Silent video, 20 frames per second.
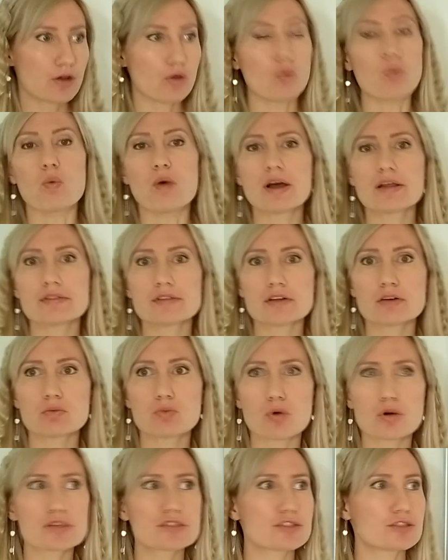when there
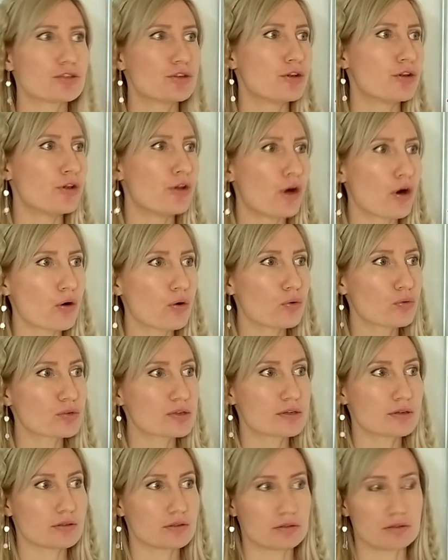was no
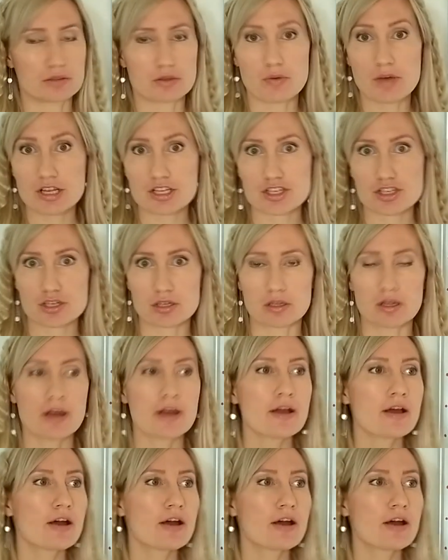question,